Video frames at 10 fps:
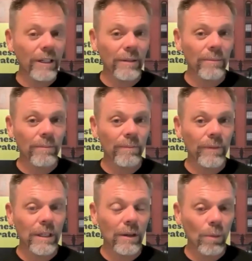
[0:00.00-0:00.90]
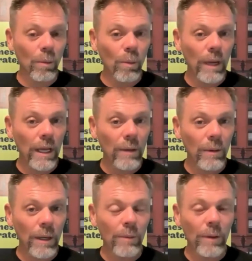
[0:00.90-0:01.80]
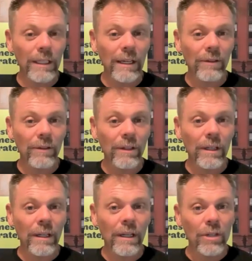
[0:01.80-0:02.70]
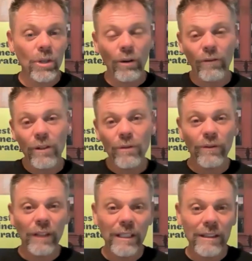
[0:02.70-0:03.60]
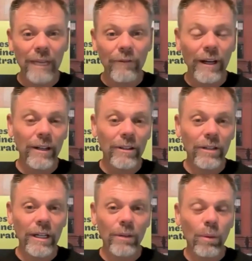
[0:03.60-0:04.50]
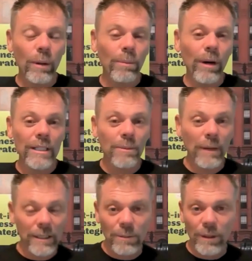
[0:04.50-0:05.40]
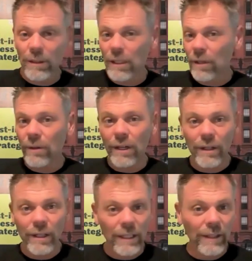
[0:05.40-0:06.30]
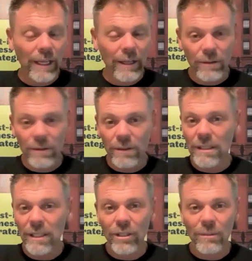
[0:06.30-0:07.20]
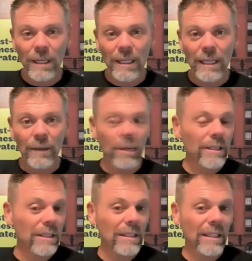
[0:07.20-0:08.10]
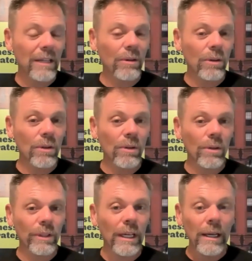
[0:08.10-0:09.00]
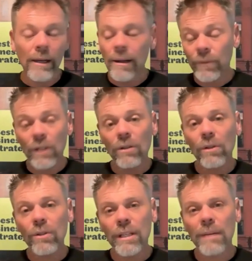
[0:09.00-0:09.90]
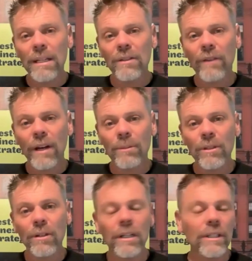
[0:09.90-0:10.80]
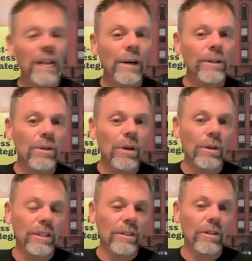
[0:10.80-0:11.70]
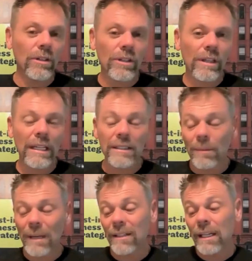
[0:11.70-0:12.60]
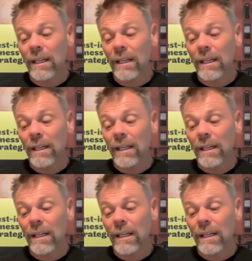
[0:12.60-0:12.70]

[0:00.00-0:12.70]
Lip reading: them go way, way, way down. So if you've lit that fire, created warm prospects, but they're in that decision-making process and they go cold, you're losing a massive opportunity. So how are you going to nurture that demand?